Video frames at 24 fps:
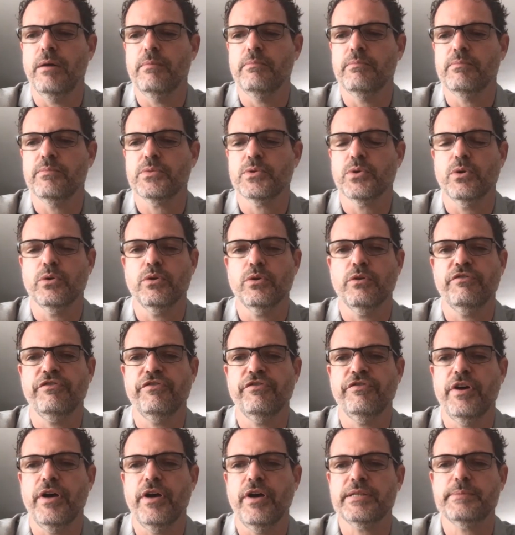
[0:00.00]
sort of
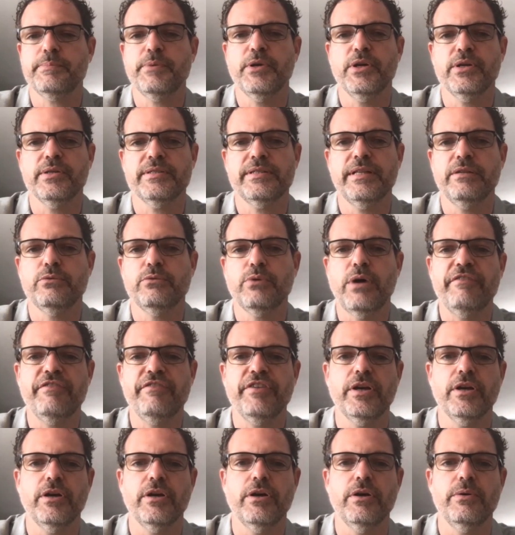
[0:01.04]
experience than
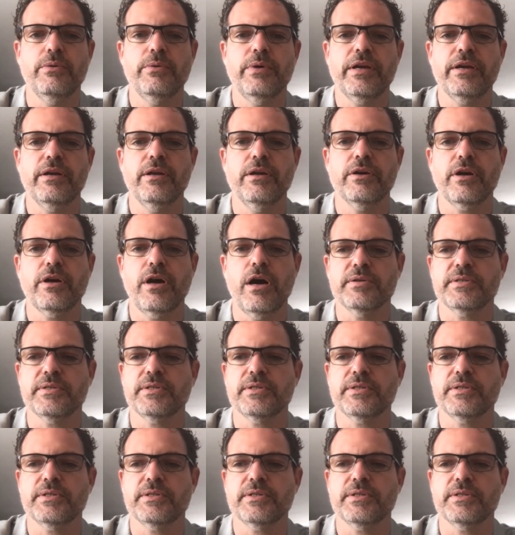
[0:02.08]
driving a regular car.